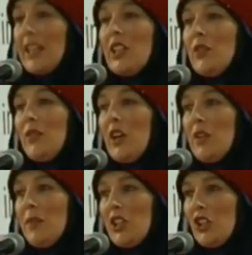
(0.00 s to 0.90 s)
Thank you
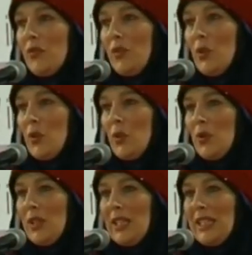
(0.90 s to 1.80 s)
very much
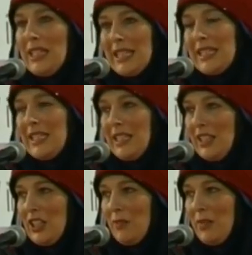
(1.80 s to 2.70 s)
for
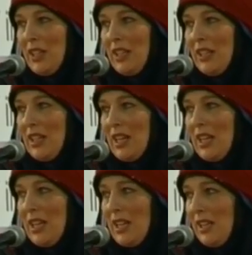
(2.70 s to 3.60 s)
listening to me.
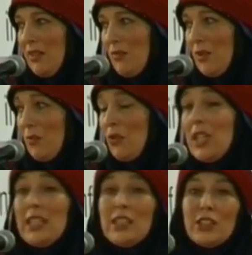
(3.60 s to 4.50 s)
I am
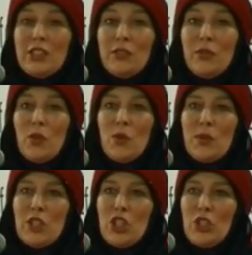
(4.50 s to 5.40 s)
really looking
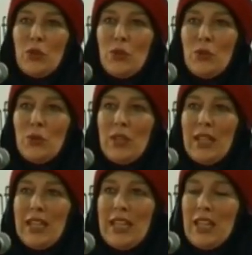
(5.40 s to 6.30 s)
forward to
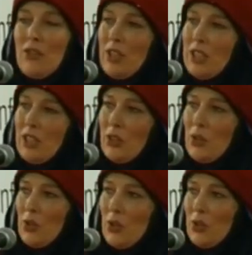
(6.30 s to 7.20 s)
hearing
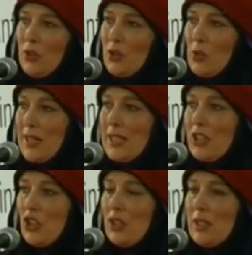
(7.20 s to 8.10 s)
your
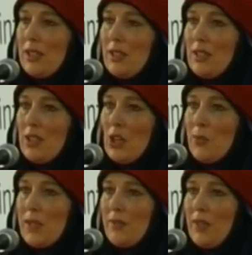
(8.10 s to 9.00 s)
questions and
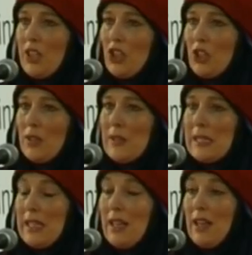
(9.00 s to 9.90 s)

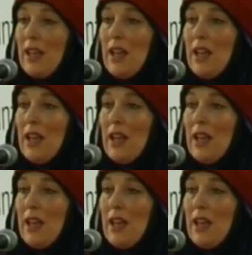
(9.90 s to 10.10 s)
observations.